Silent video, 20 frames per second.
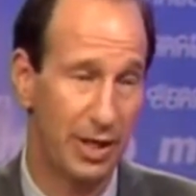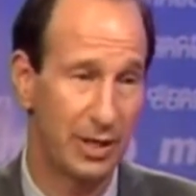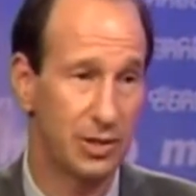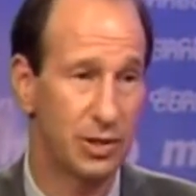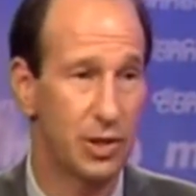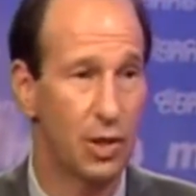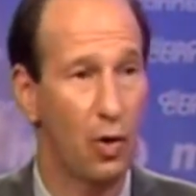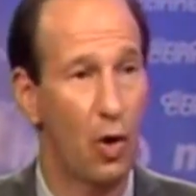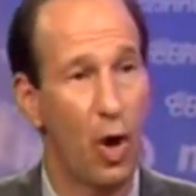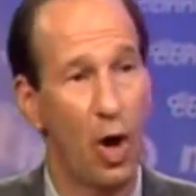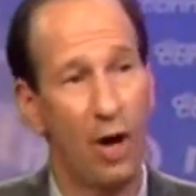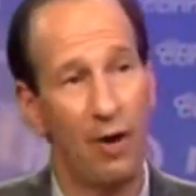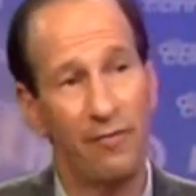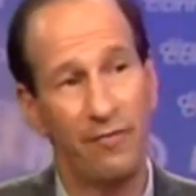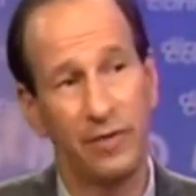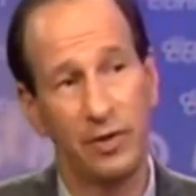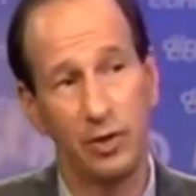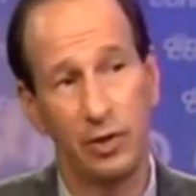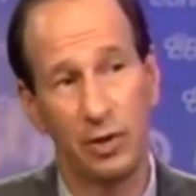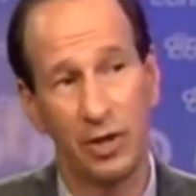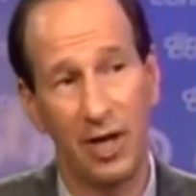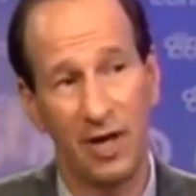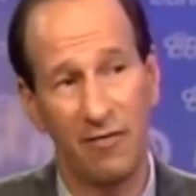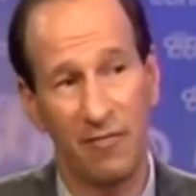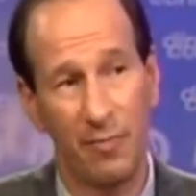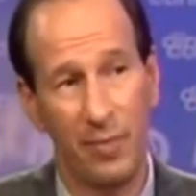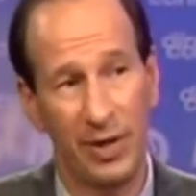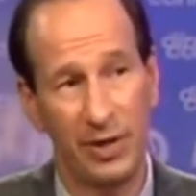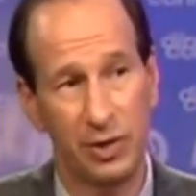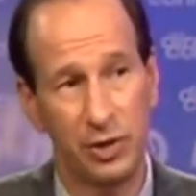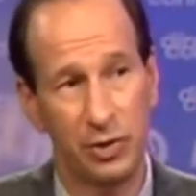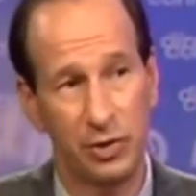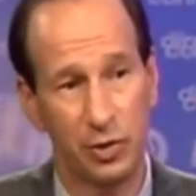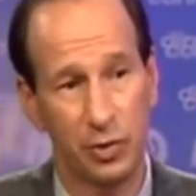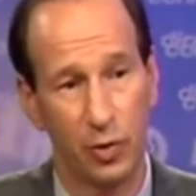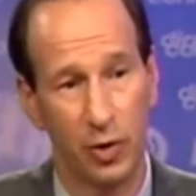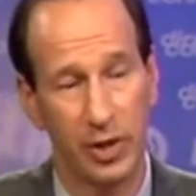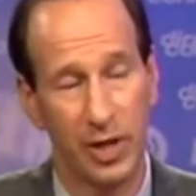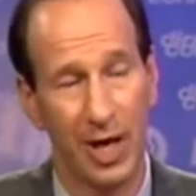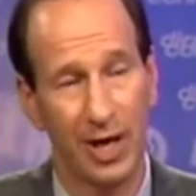And so often you'll have patients
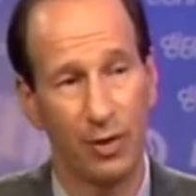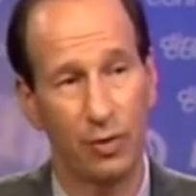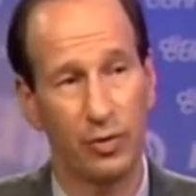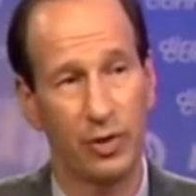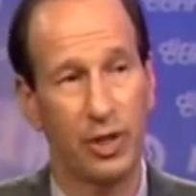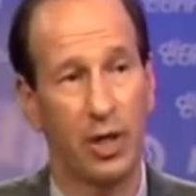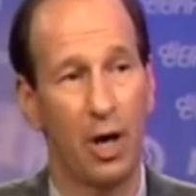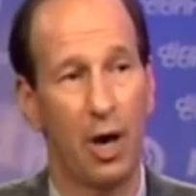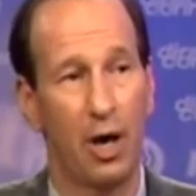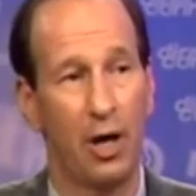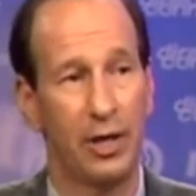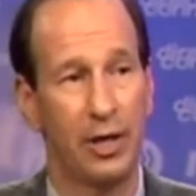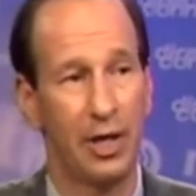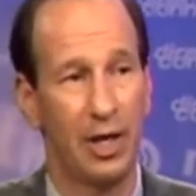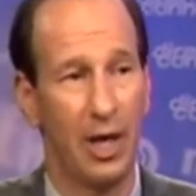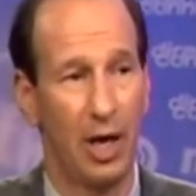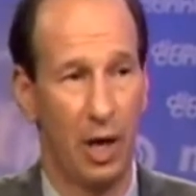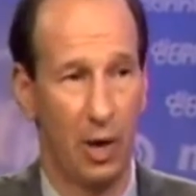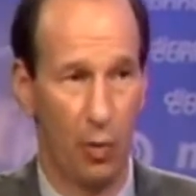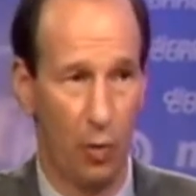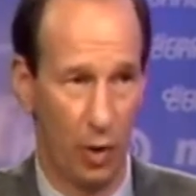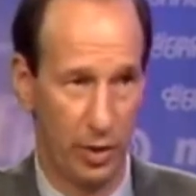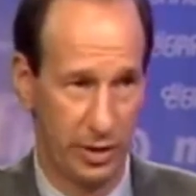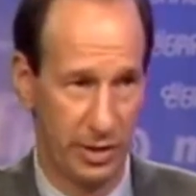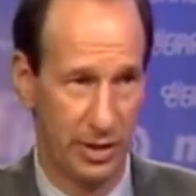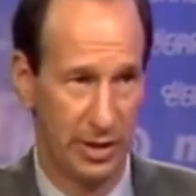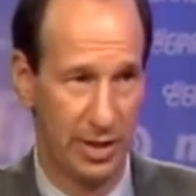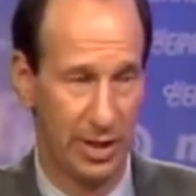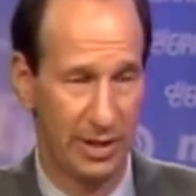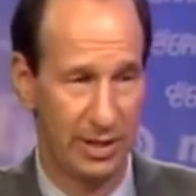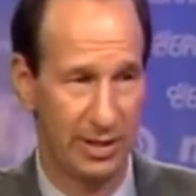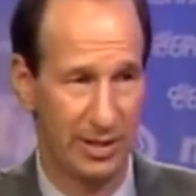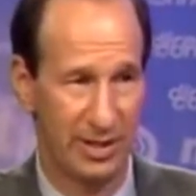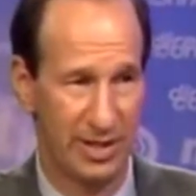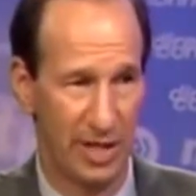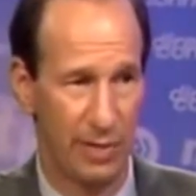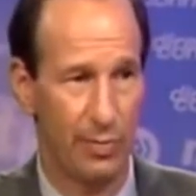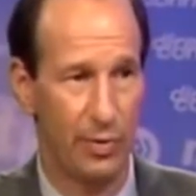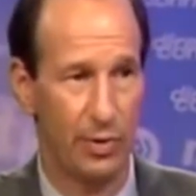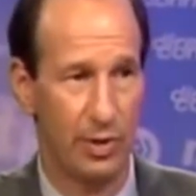who are not only on a once a day
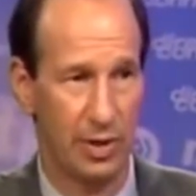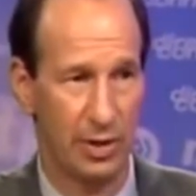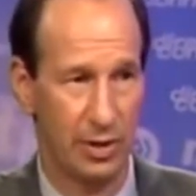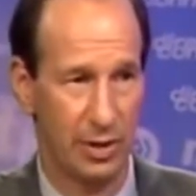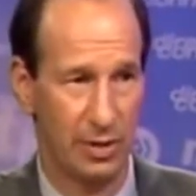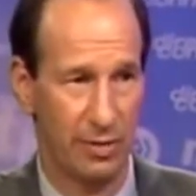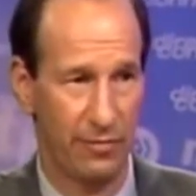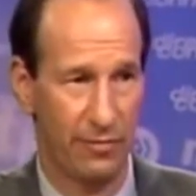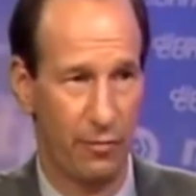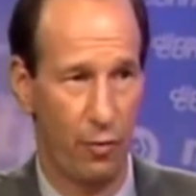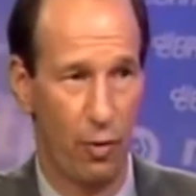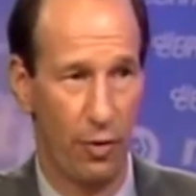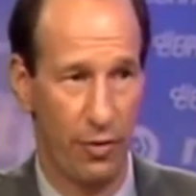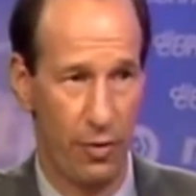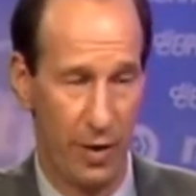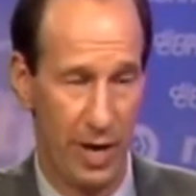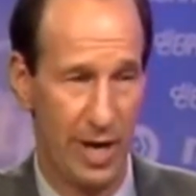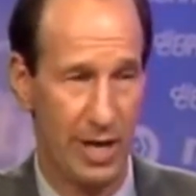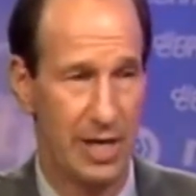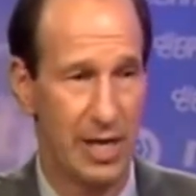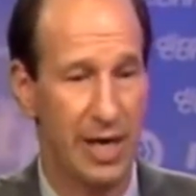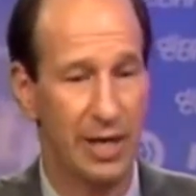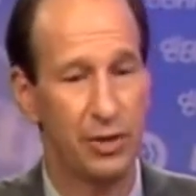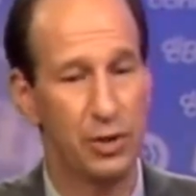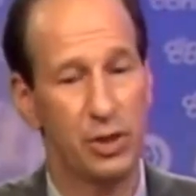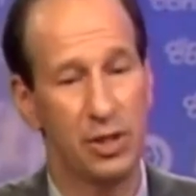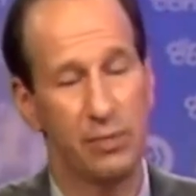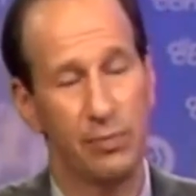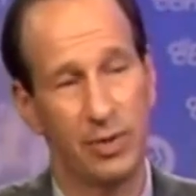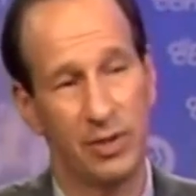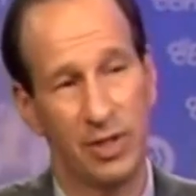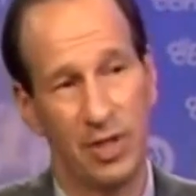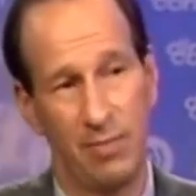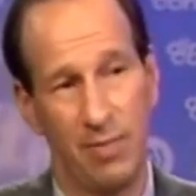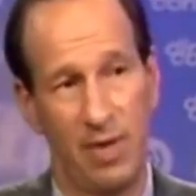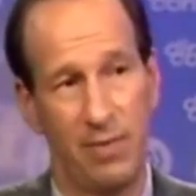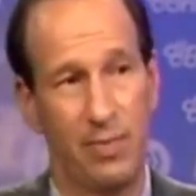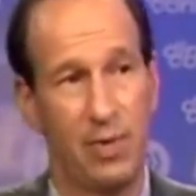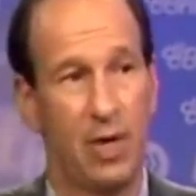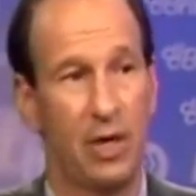stimulant for their ADHD, but they
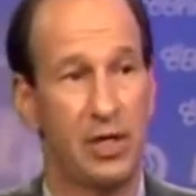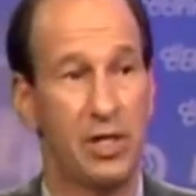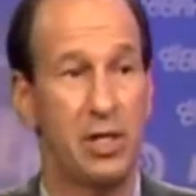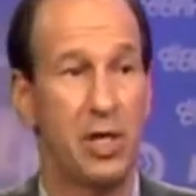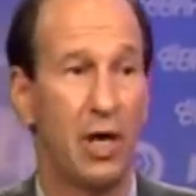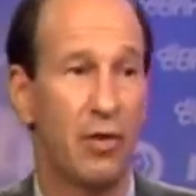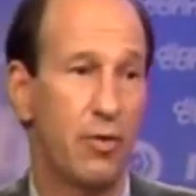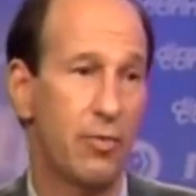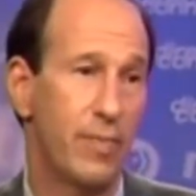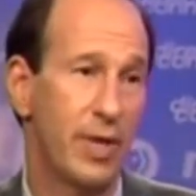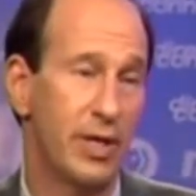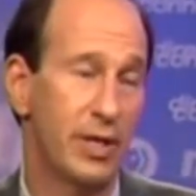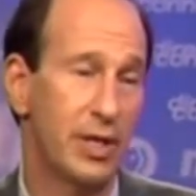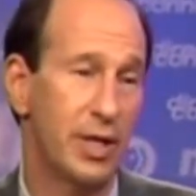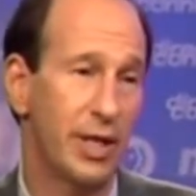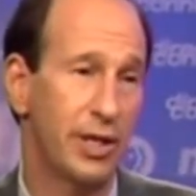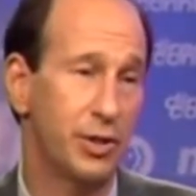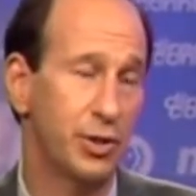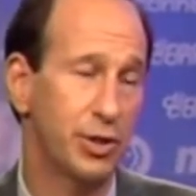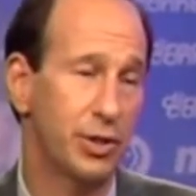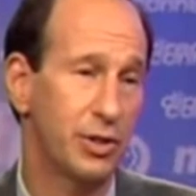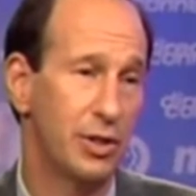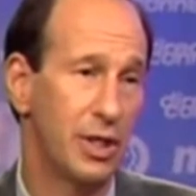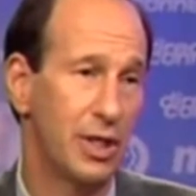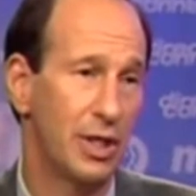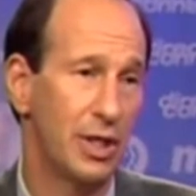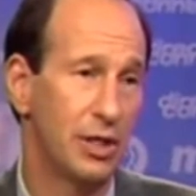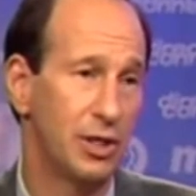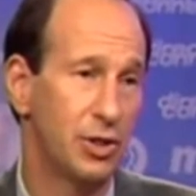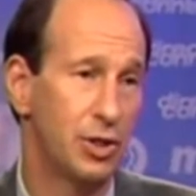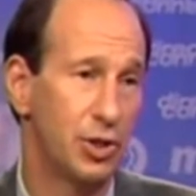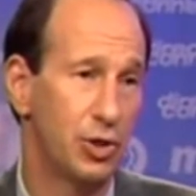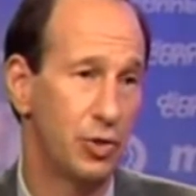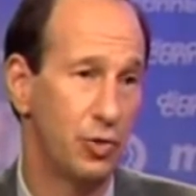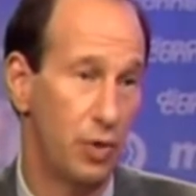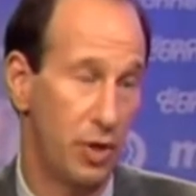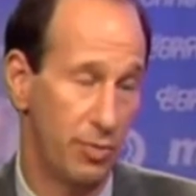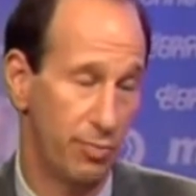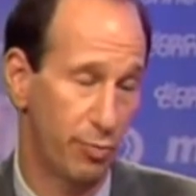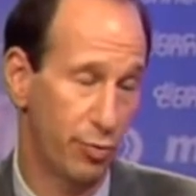may be on another medication
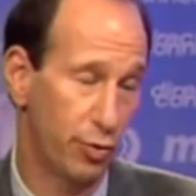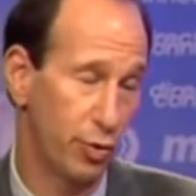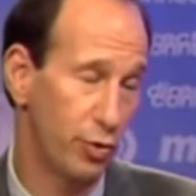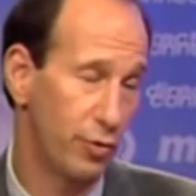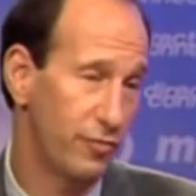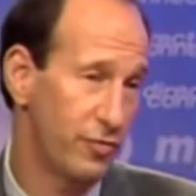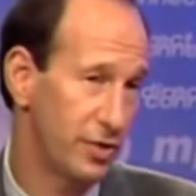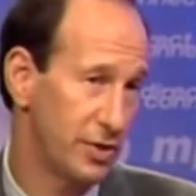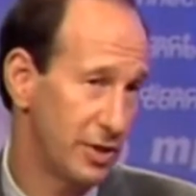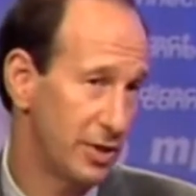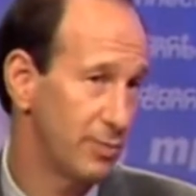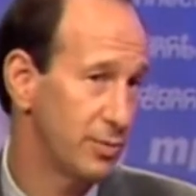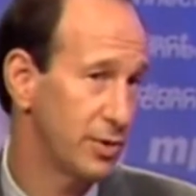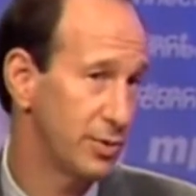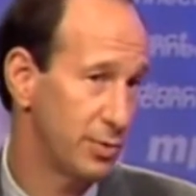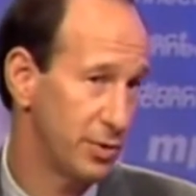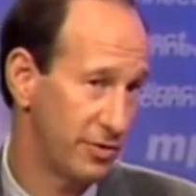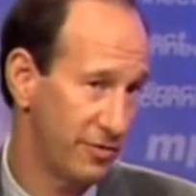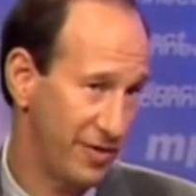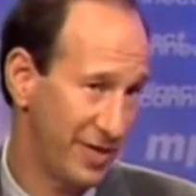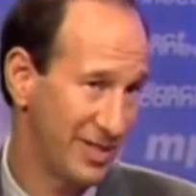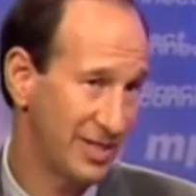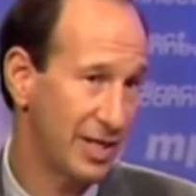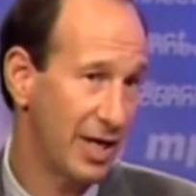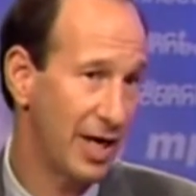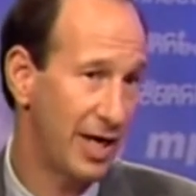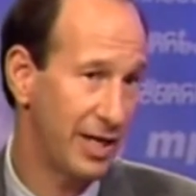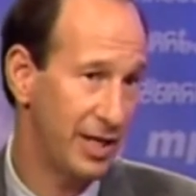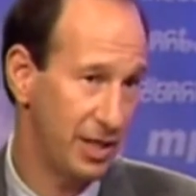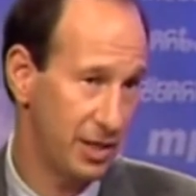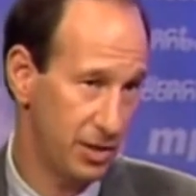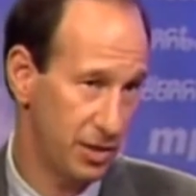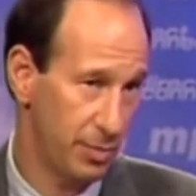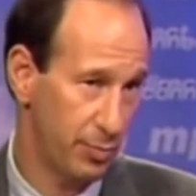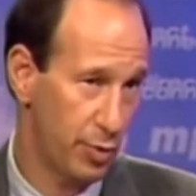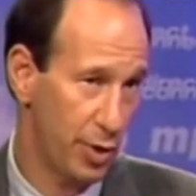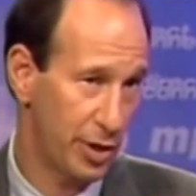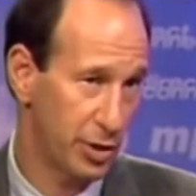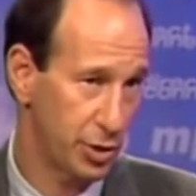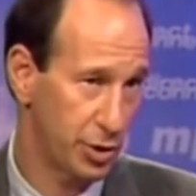to improve the symptoms of anxiety and
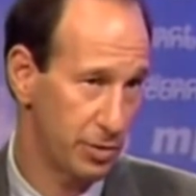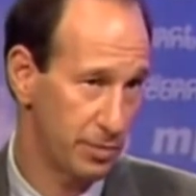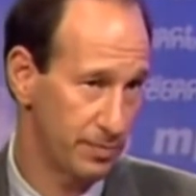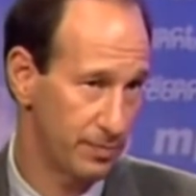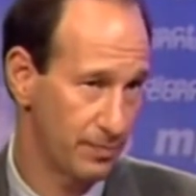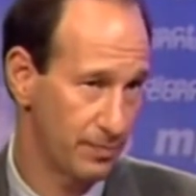depression